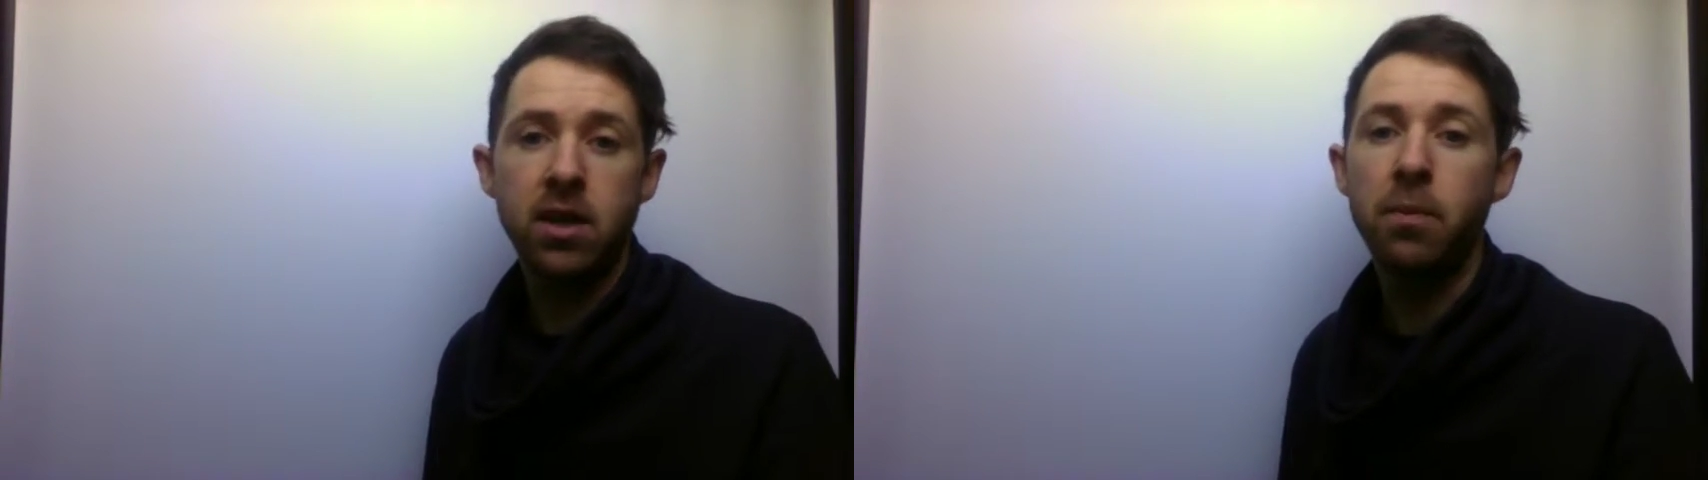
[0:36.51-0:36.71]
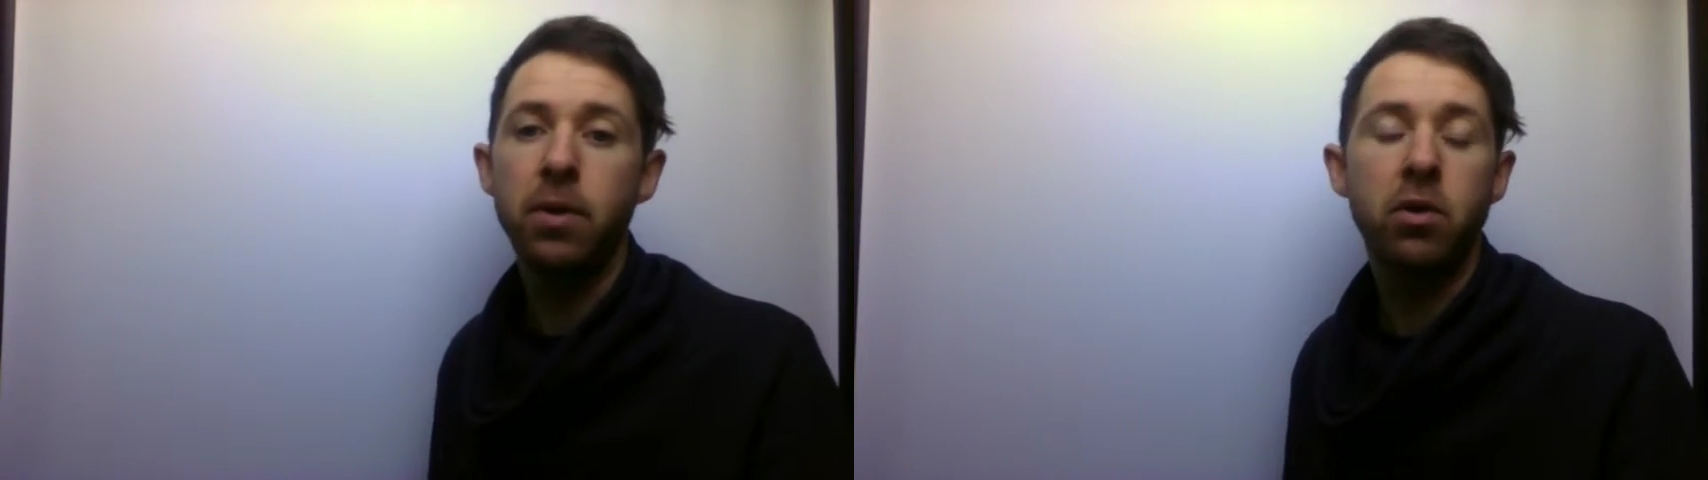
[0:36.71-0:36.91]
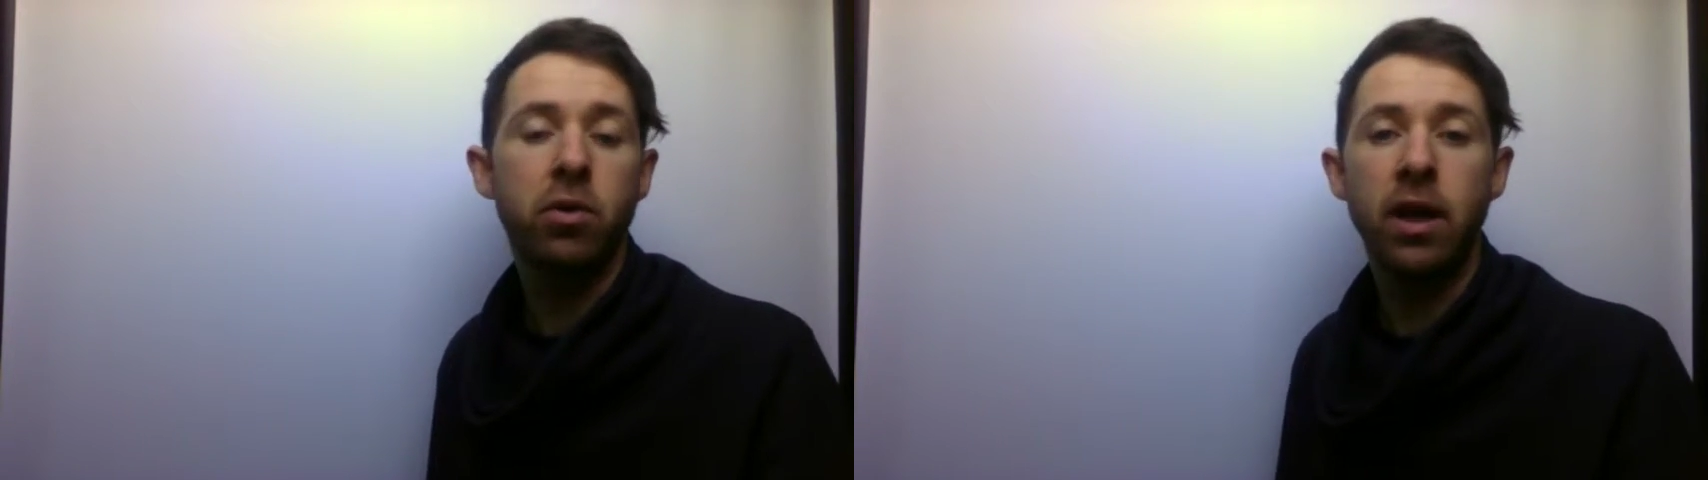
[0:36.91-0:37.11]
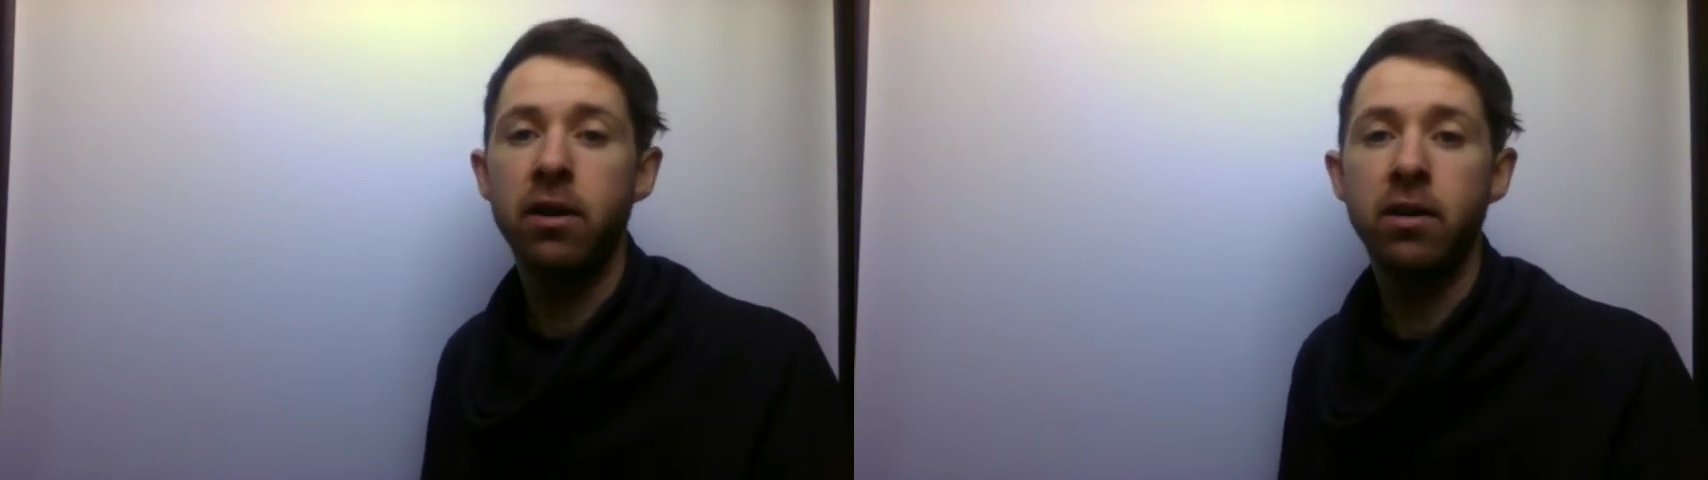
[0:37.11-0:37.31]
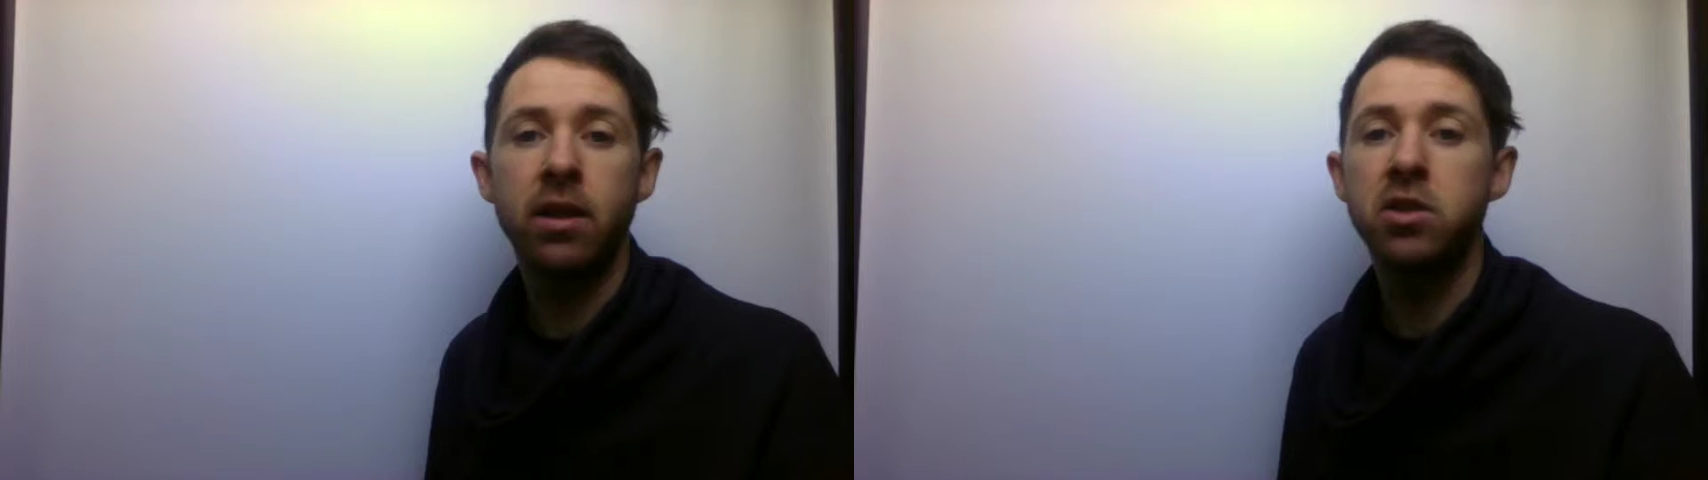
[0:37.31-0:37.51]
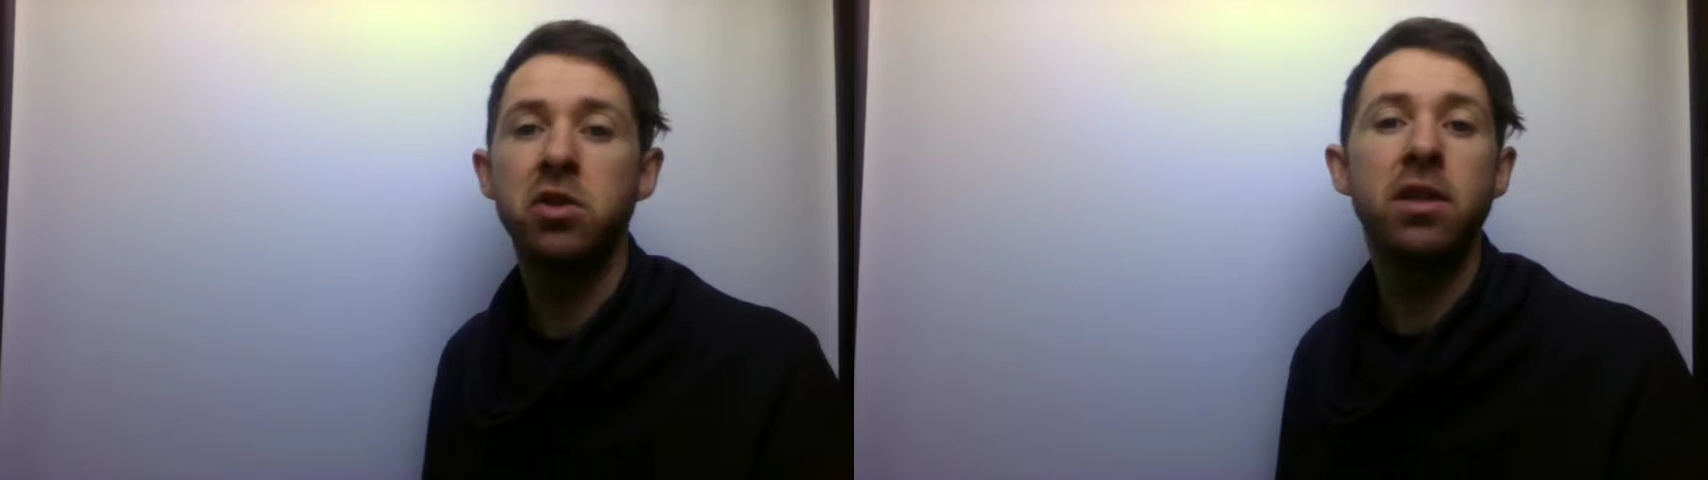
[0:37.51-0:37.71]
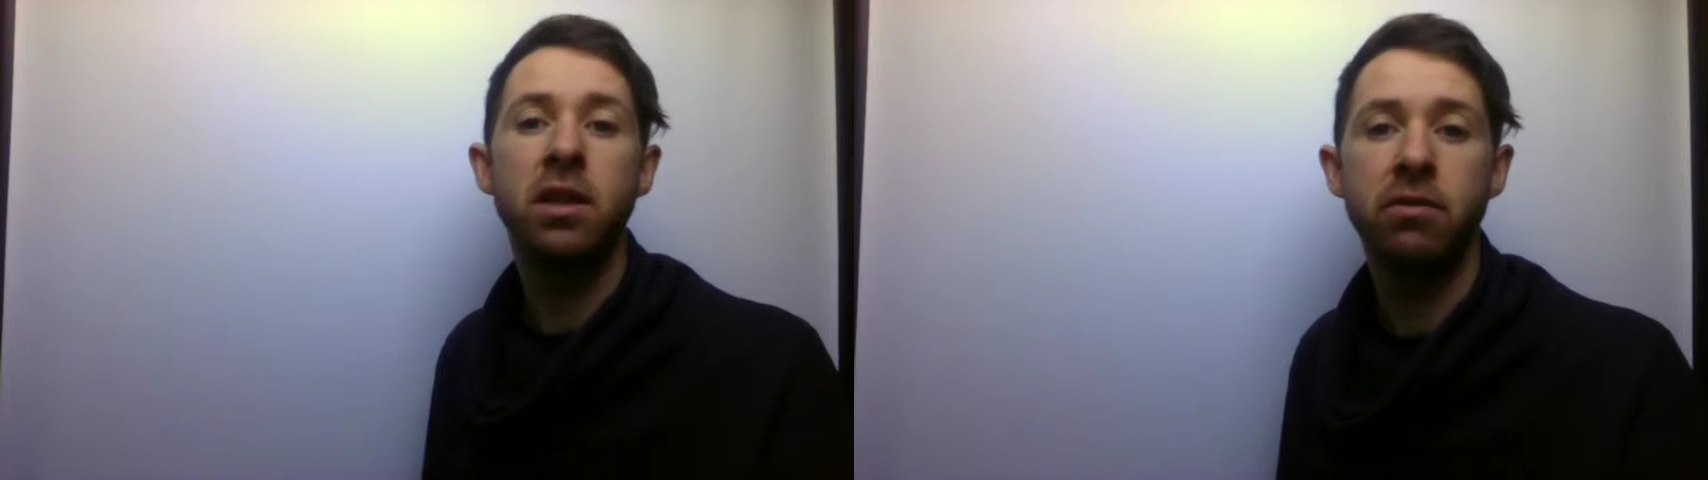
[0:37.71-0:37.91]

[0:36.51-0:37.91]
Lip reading: topic or an area that you didn't